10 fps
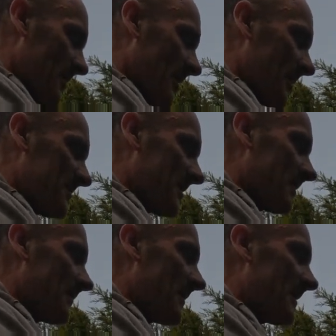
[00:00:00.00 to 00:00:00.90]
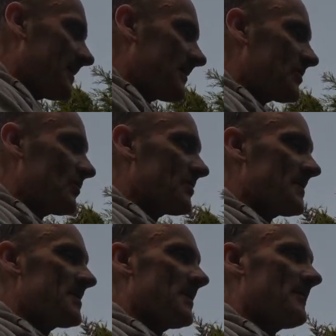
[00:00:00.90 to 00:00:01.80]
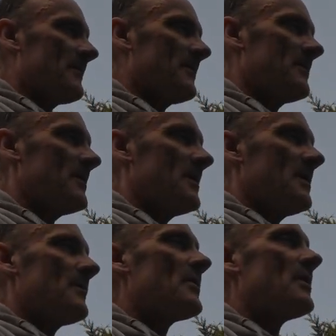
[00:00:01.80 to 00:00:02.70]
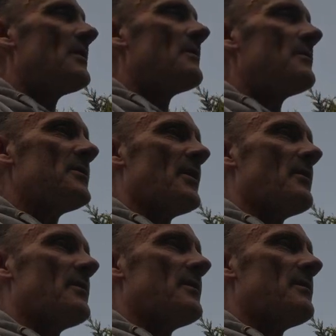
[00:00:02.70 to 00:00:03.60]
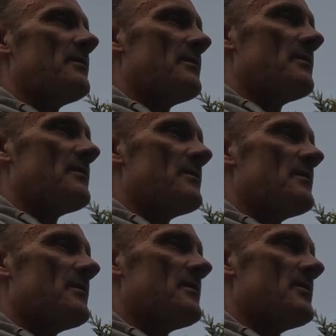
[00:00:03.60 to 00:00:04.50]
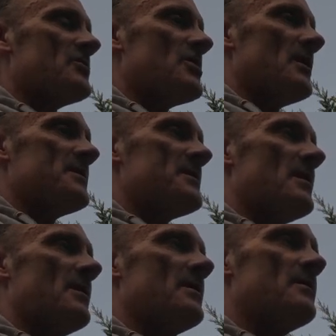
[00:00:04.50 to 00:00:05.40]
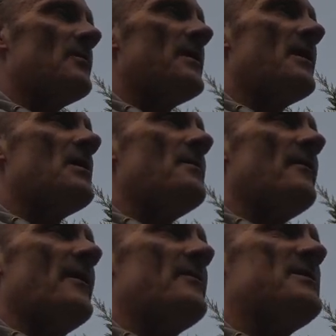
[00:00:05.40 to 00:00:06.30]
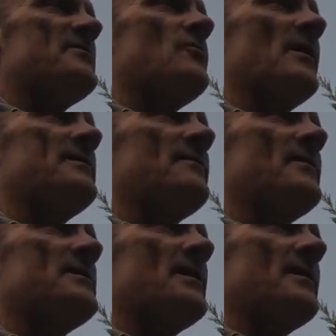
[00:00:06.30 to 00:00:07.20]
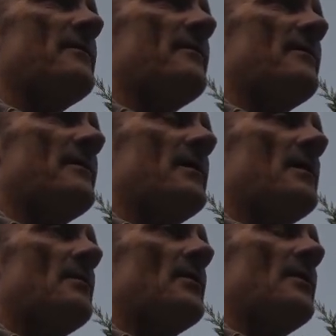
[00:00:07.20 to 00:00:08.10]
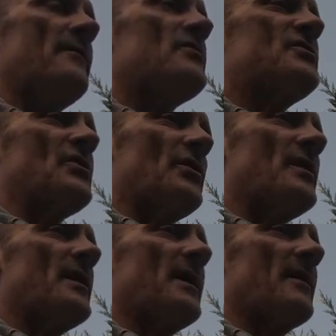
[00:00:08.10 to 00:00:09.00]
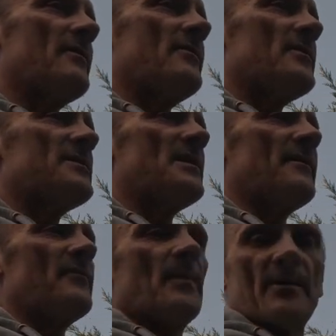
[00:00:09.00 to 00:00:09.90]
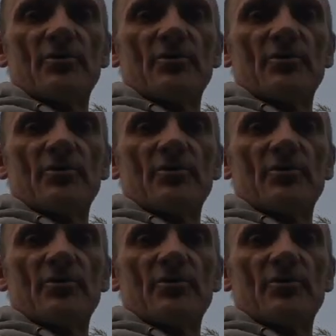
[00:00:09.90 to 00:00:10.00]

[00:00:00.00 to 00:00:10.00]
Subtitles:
My neighbours think I'm mad now talking to myself, but you know, the chances are within a couple of hours it's relatively safe. But if you stood on it now, you're still in for big